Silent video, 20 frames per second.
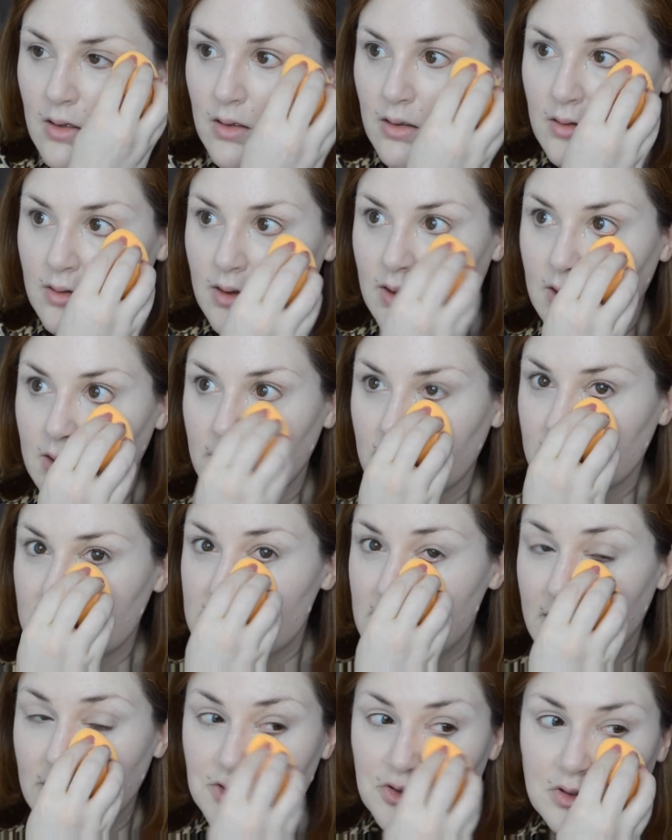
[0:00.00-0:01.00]
I think it looks
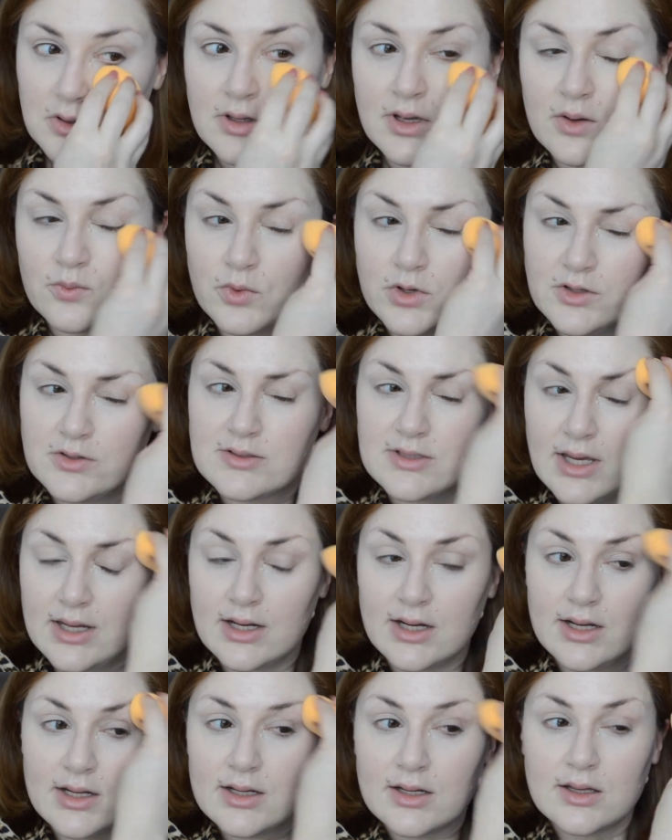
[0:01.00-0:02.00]
natural, and when you set
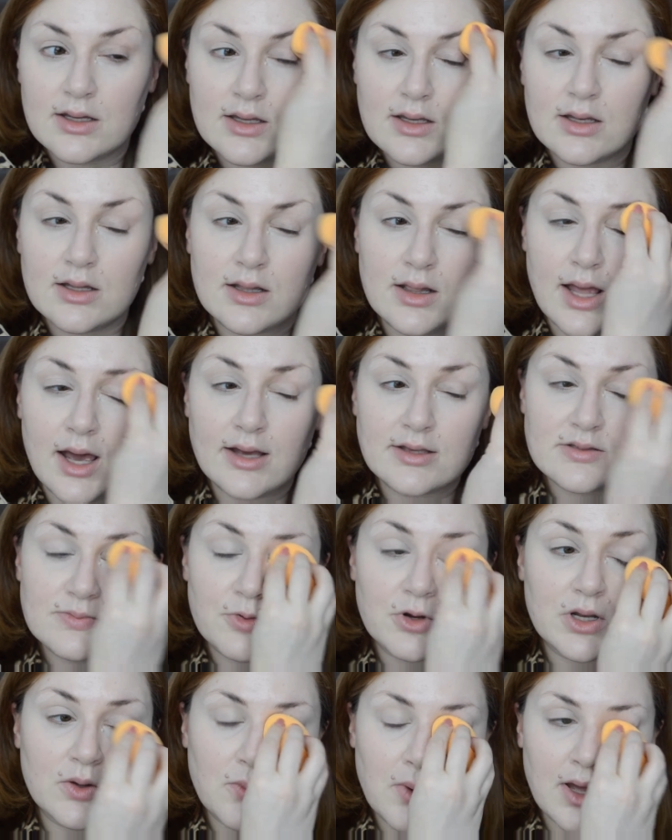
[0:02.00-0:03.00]
it, it lasts
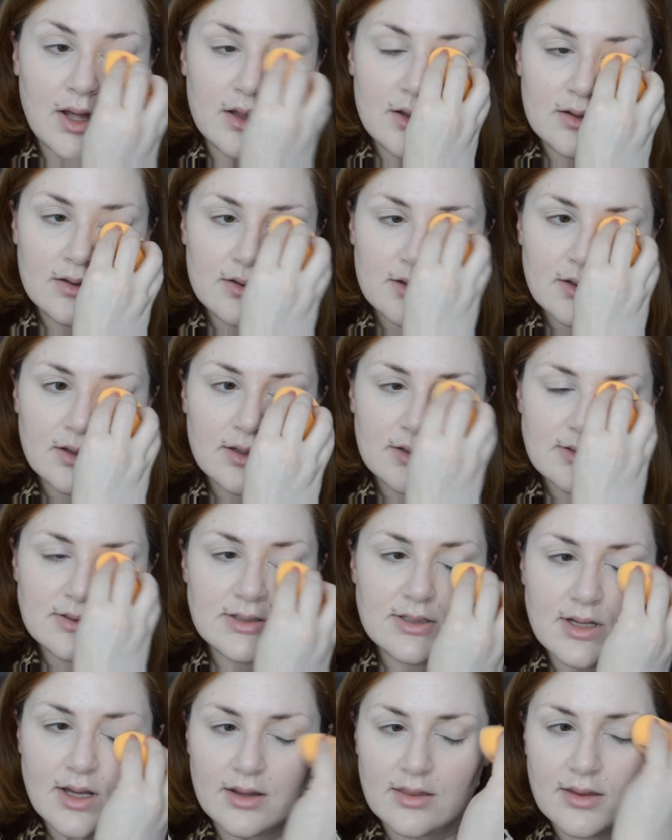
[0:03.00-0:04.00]
pretty well. It's
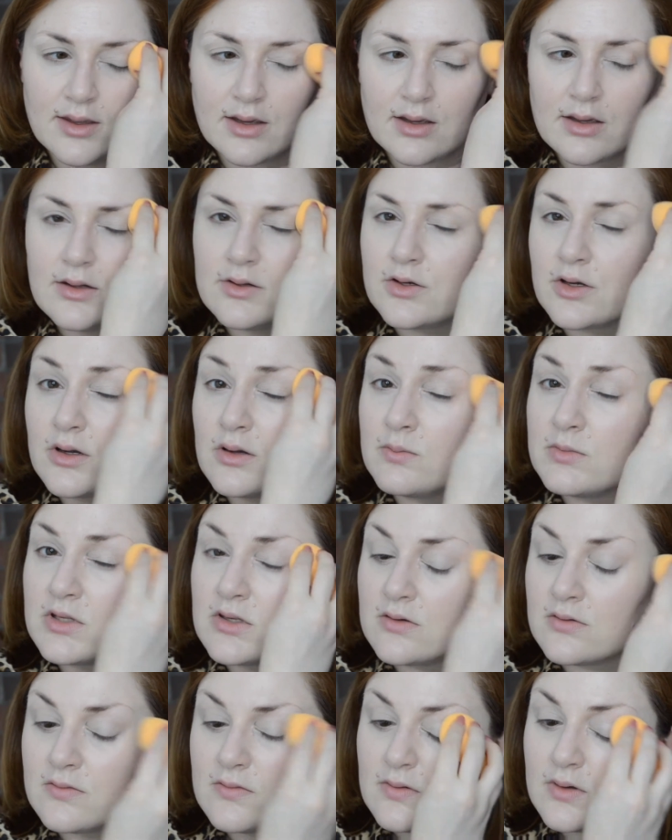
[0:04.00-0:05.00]
nothing in terms
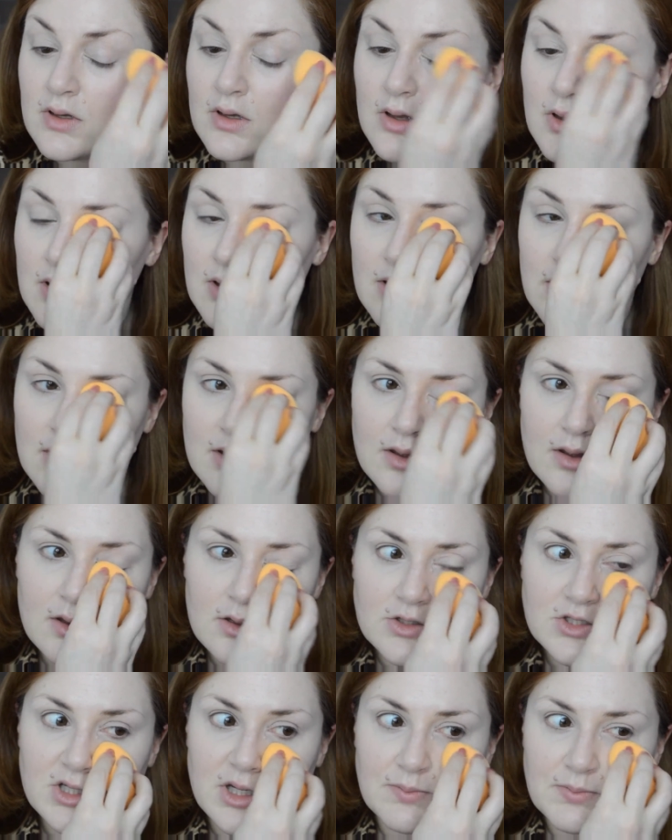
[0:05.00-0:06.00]
of
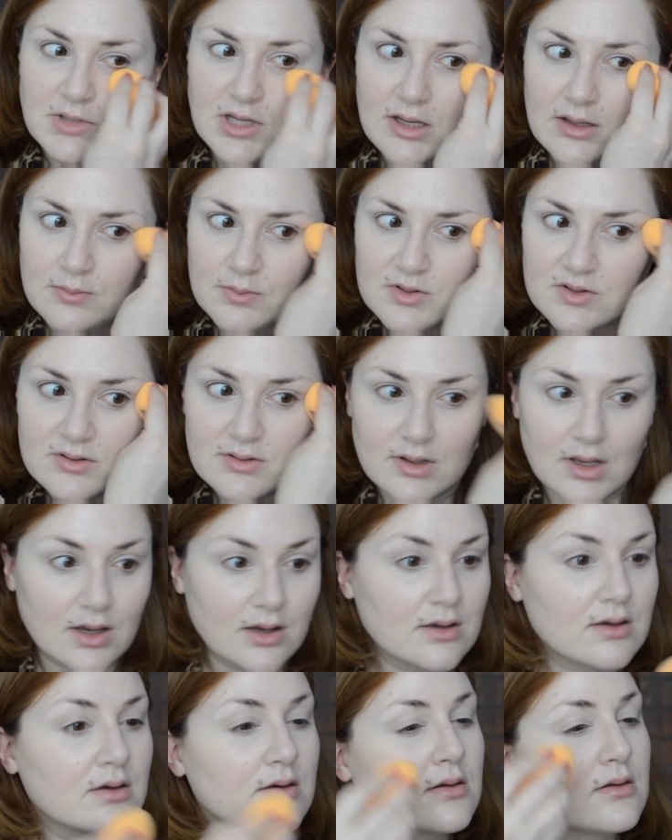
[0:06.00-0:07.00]
Shape Tape's,
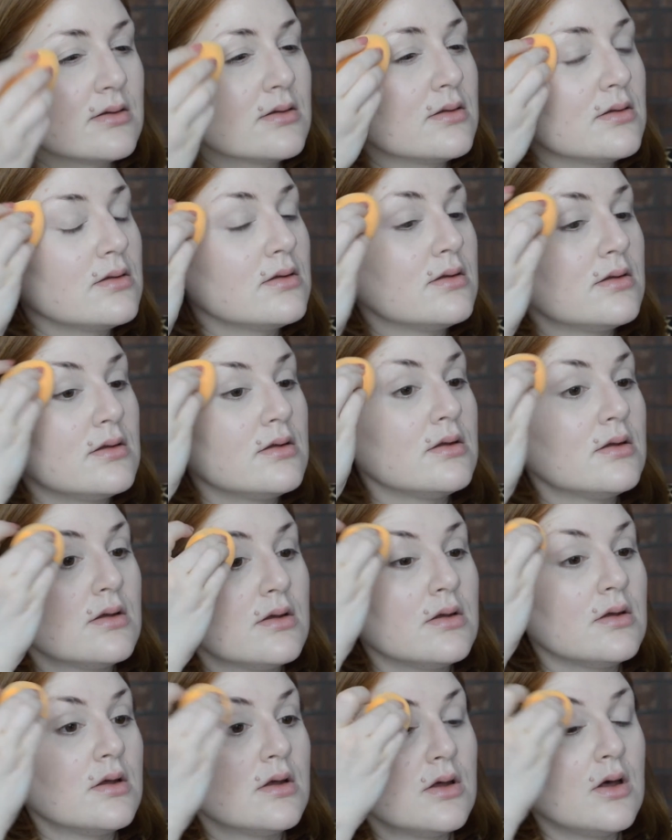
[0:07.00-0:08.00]
like,
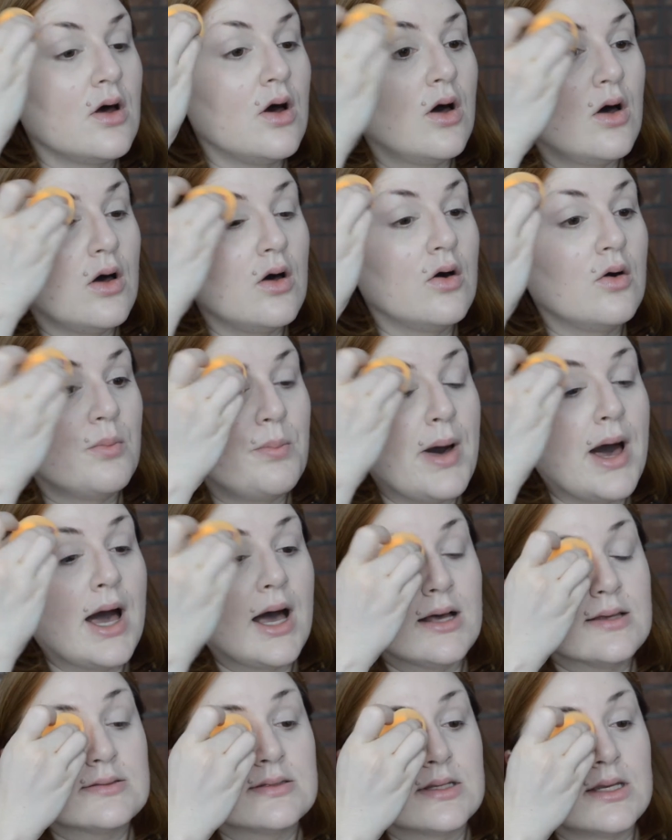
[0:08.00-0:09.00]

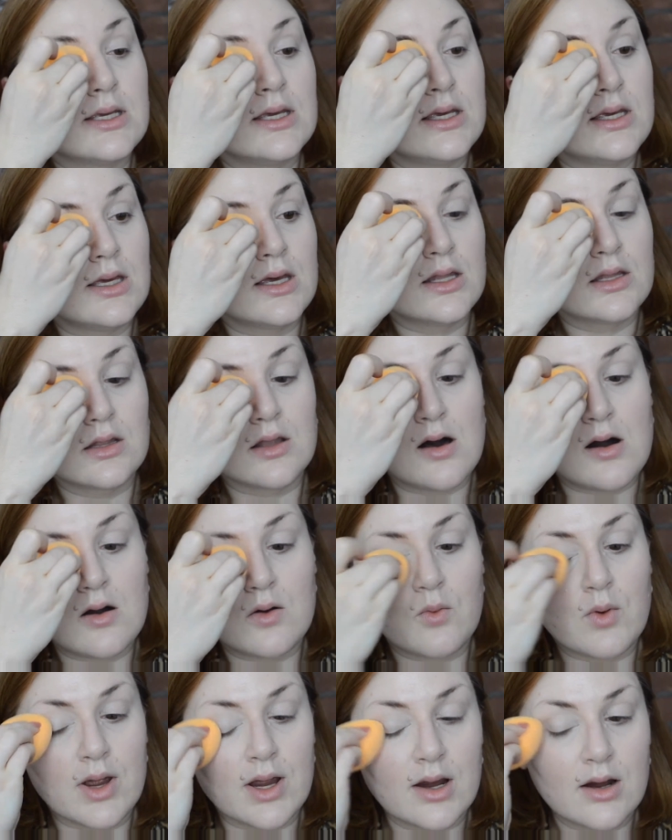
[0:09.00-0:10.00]
opacity and
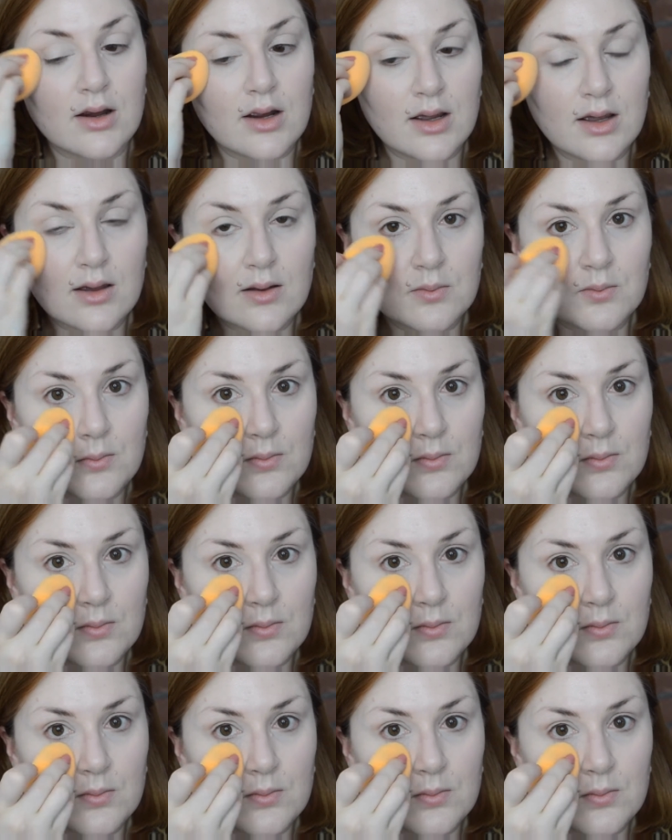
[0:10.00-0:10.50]
long wearing.